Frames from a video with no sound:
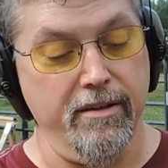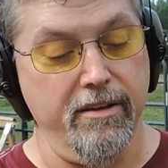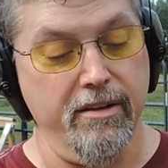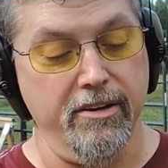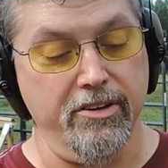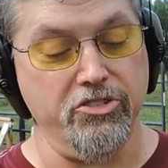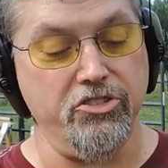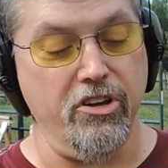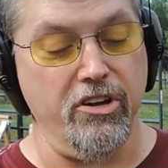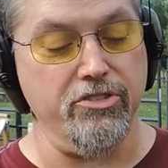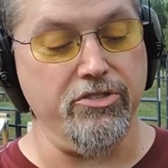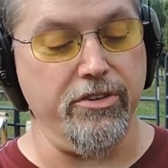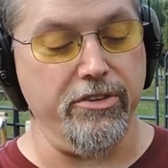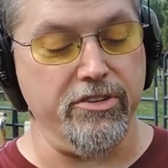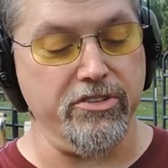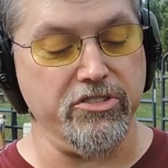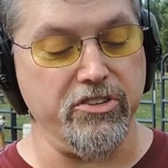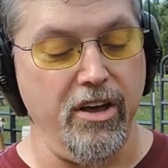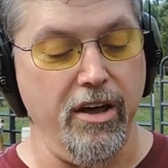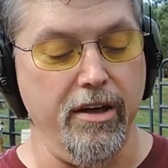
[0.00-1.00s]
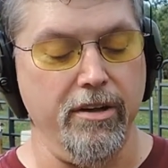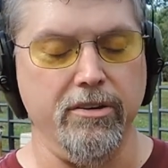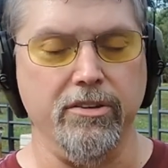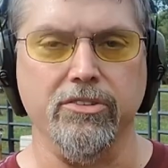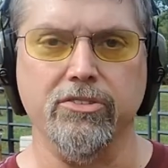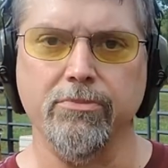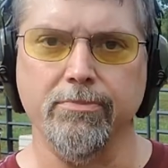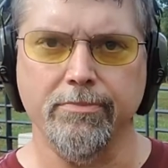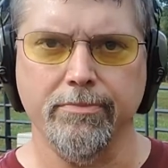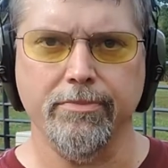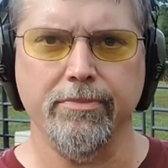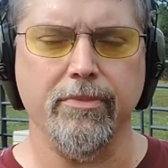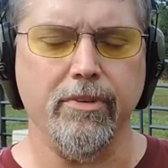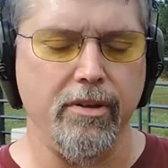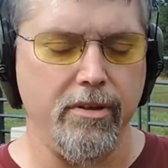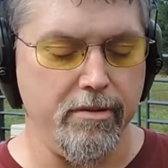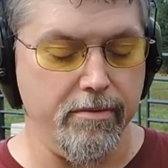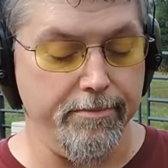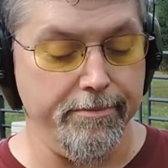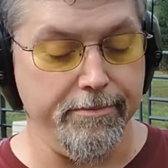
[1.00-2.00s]
in exchange for this gun, and
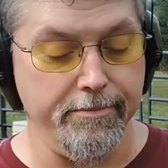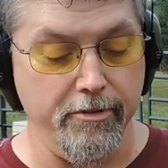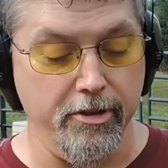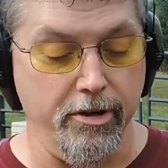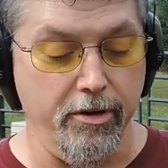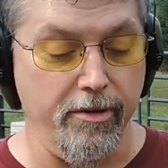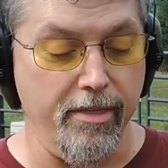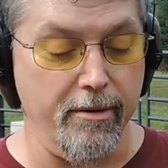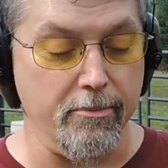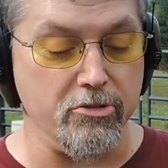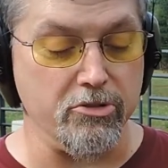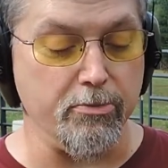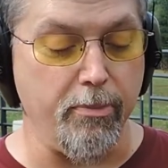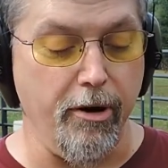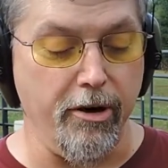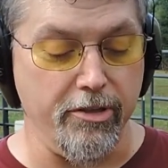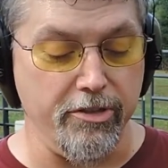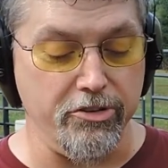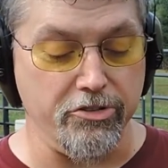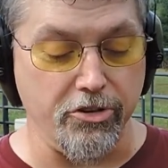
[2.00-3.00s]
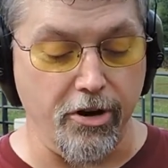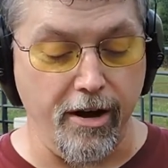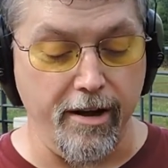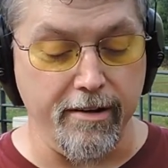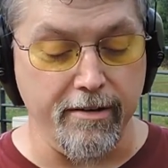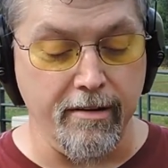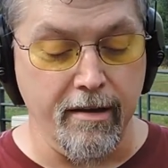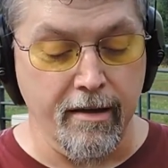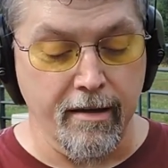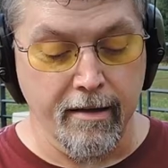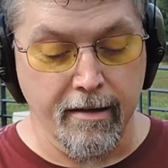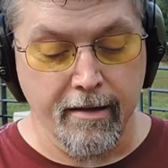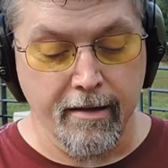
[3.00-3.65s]
you know, that was part of the trade.